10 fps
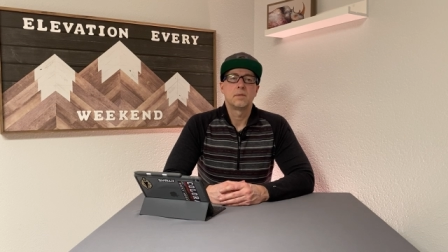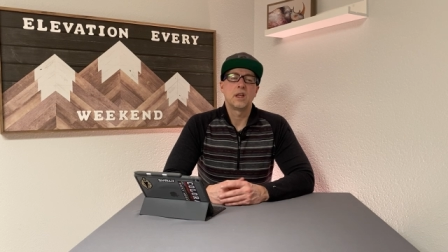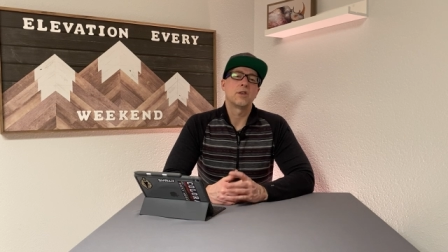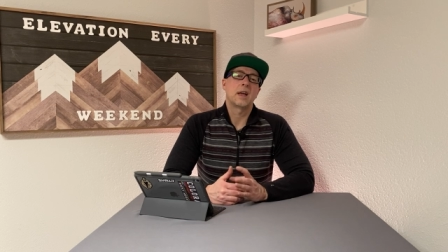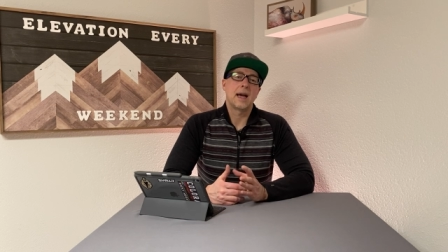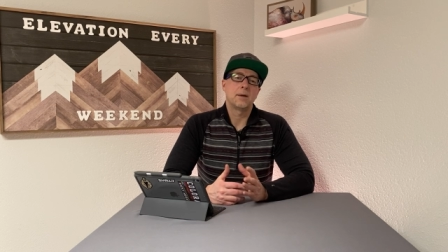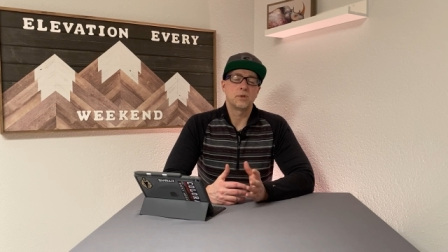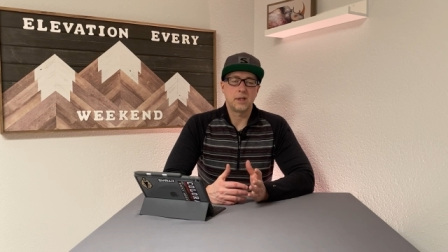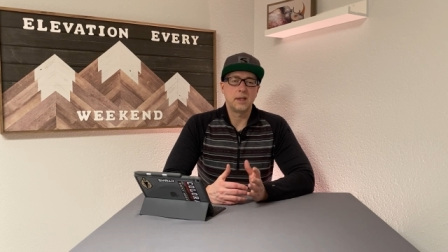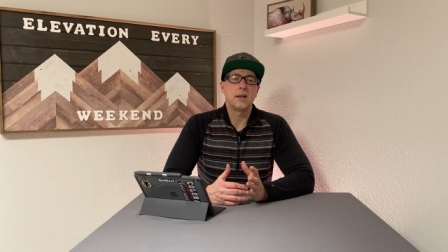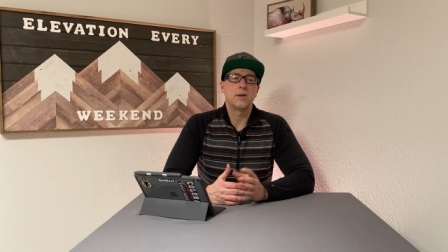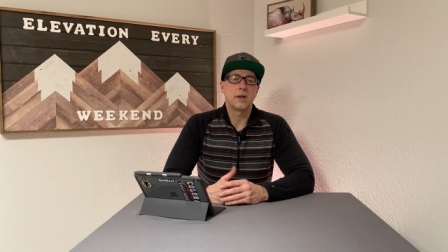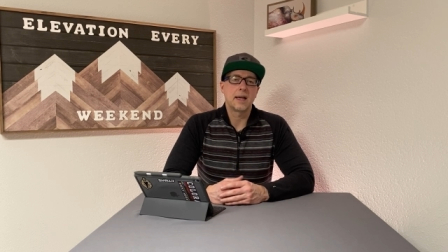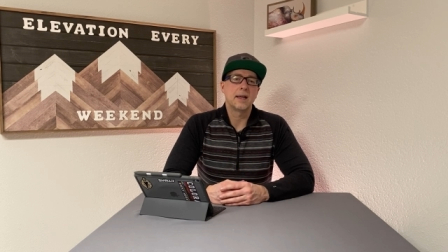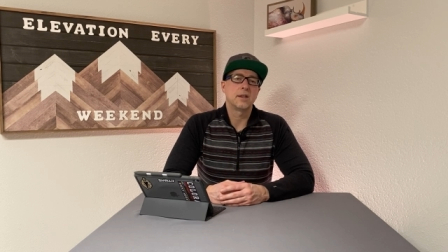The other con, which I did
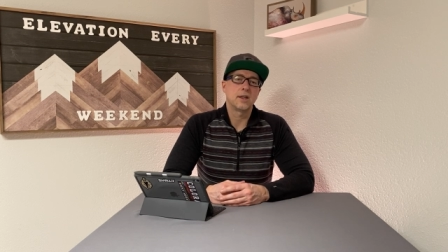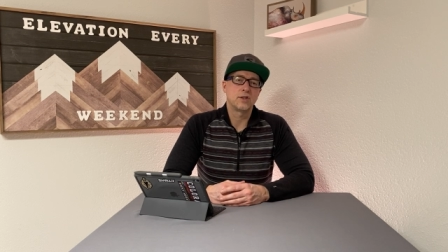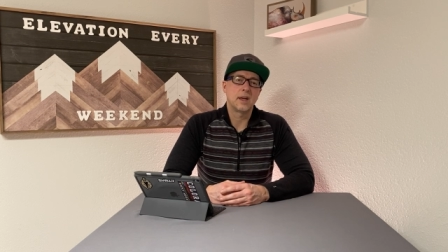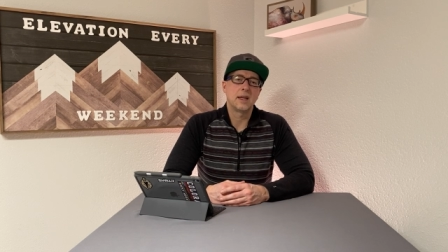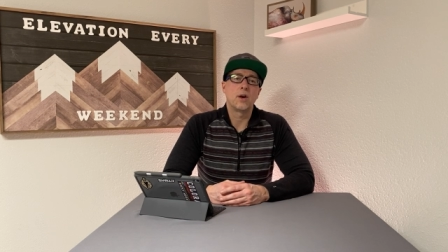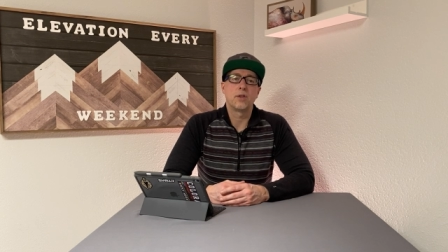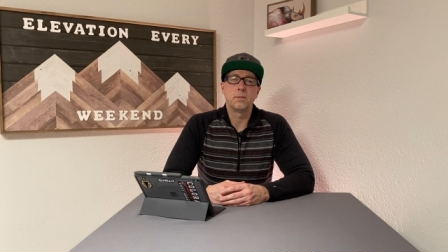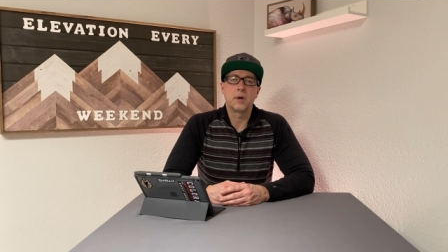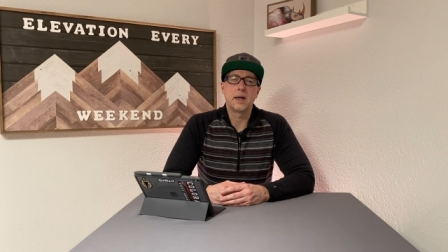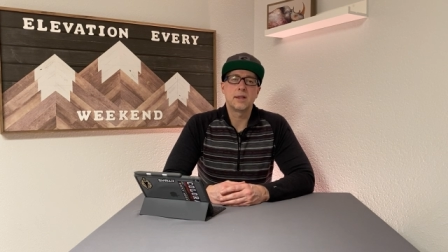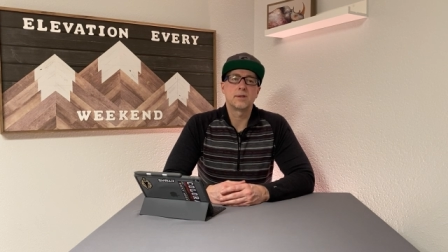already kind of touch on, are the brakes.